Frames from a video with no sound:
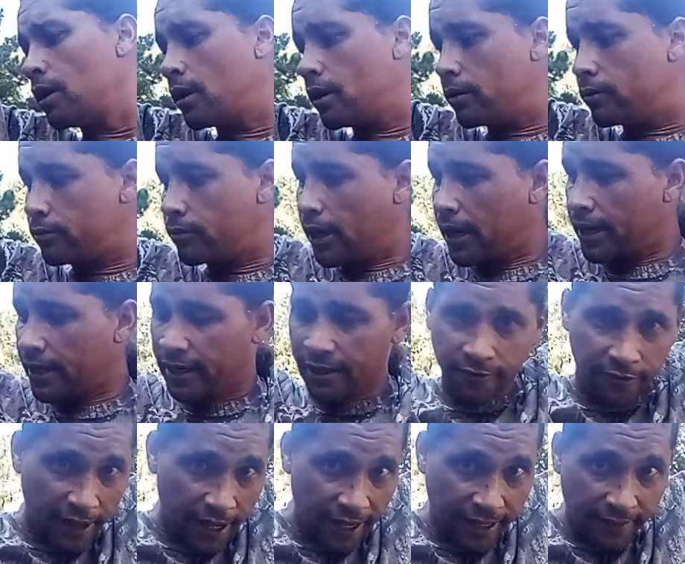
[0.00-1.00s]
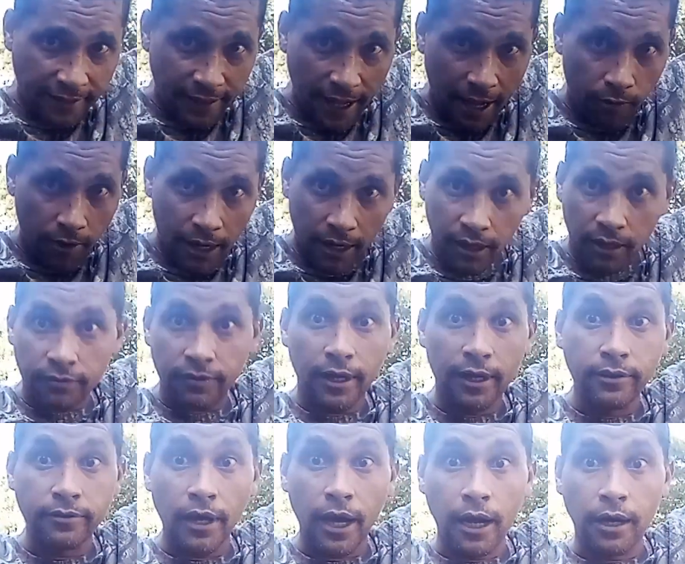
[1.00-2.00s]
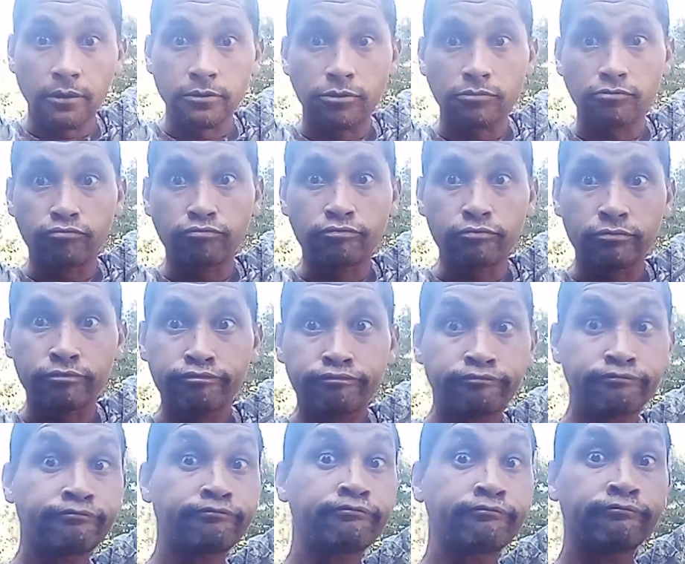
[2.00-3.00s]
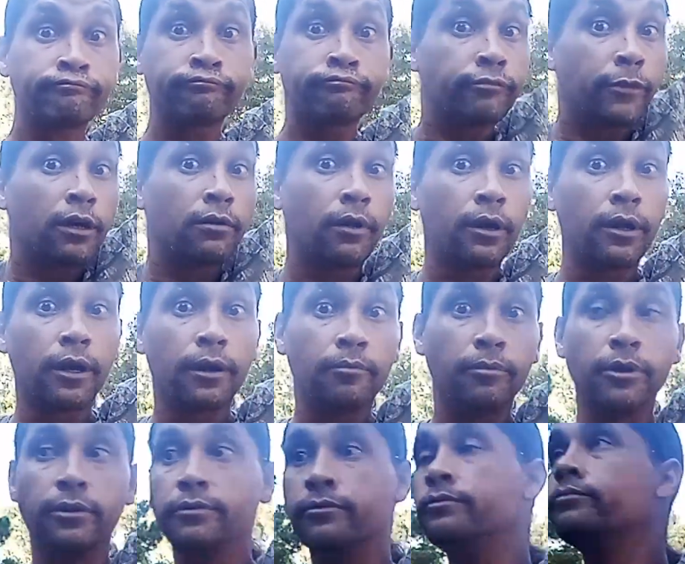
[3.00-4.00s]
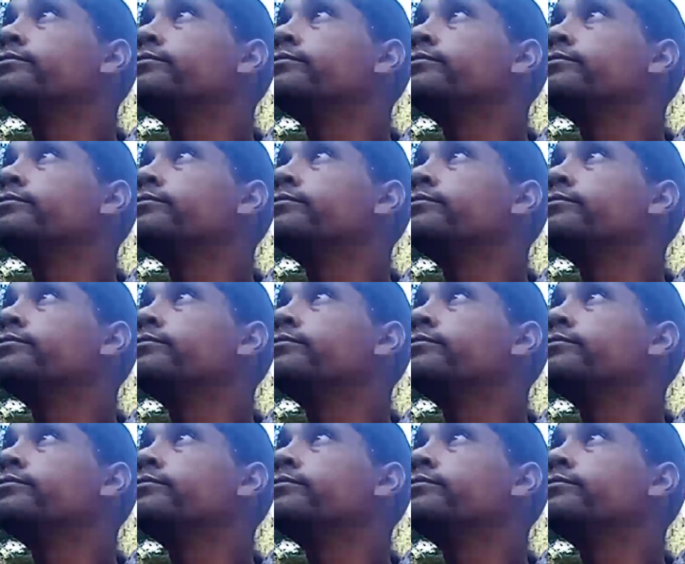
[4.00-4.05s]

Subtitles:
a YF 8000. But what I mean,